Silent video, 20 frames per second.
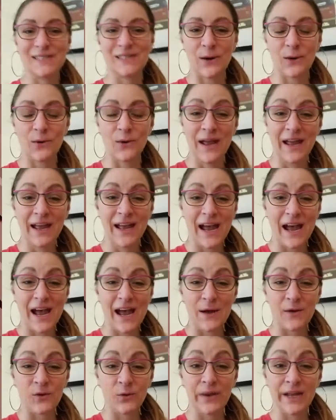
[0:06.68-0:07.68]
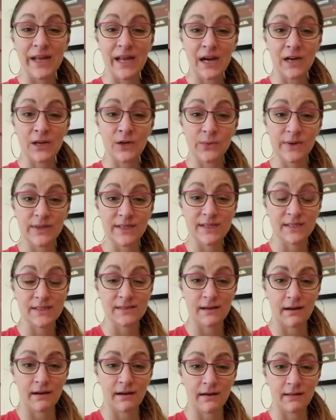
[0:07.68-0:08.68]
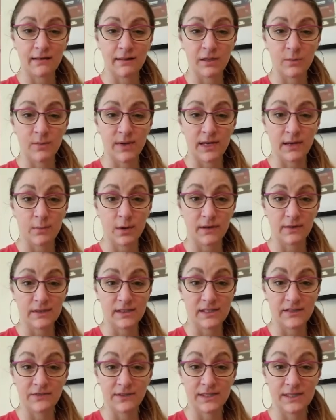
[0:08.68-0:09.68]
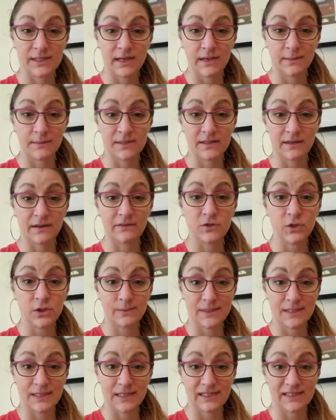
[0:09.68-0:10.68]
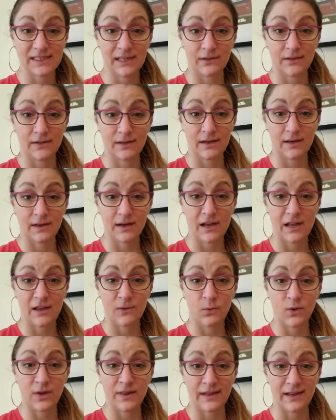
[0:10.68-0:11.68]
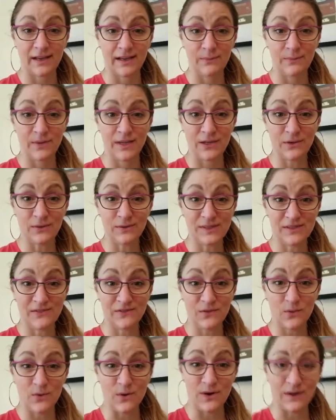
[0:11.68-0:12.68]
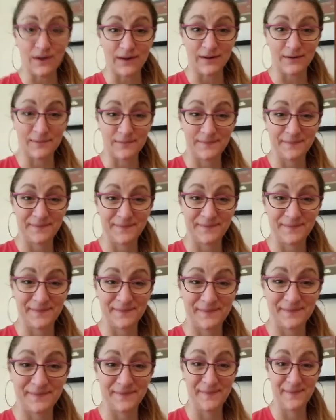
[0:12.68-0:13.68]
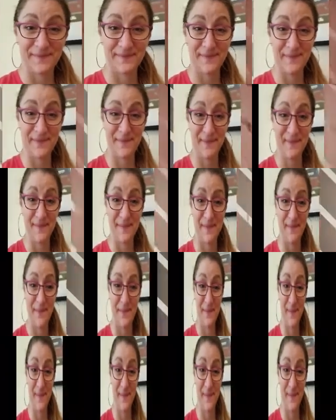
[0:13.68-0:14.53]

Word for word: so uh, we are going to talk a little bit about the different types of drumsticks out there and what they can be used for. So